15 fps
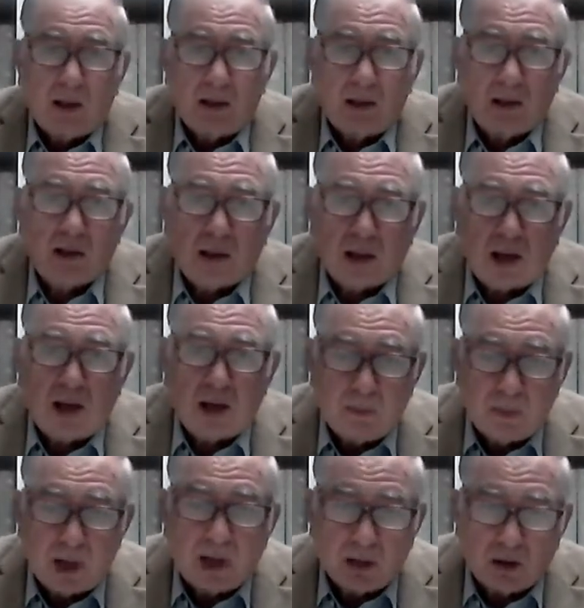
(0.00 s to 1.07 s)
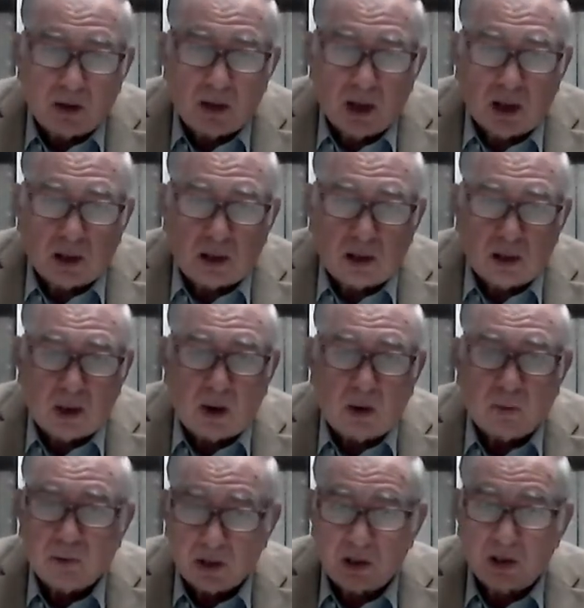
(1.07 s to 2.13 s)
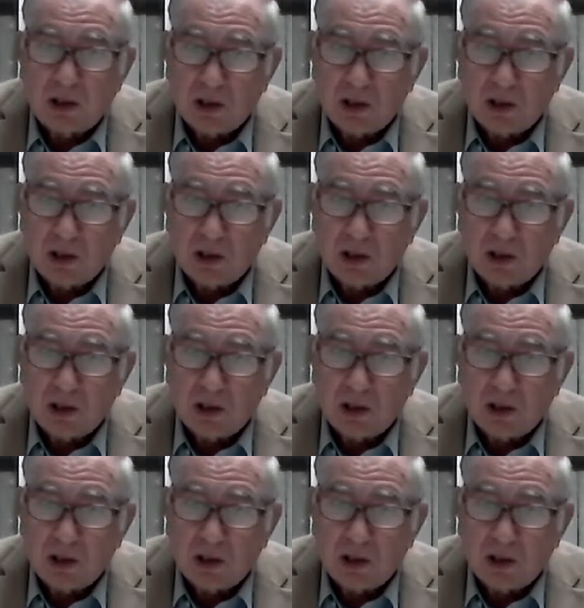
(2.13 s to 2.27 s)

Just to kind of make you think, this